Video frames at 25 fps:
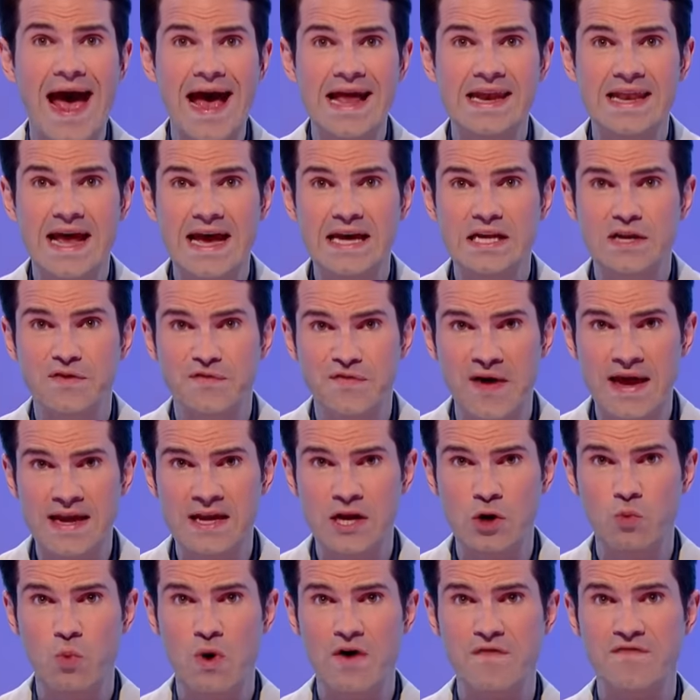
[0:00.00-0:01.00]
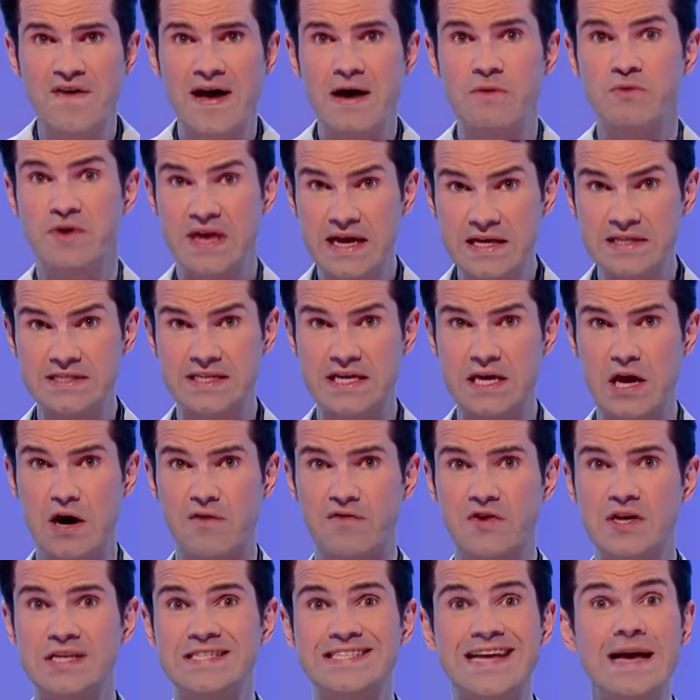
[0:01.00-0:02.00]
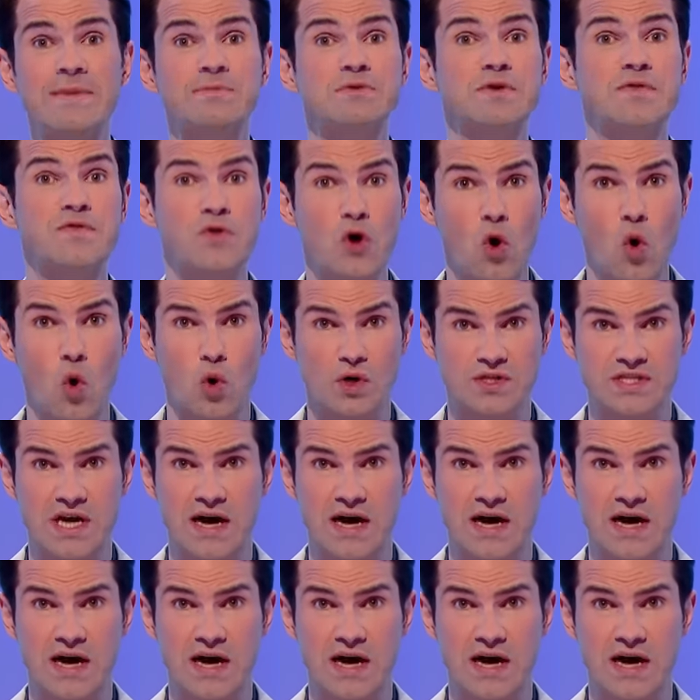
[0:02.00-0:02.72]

and a defendant were found guilty of contempt of court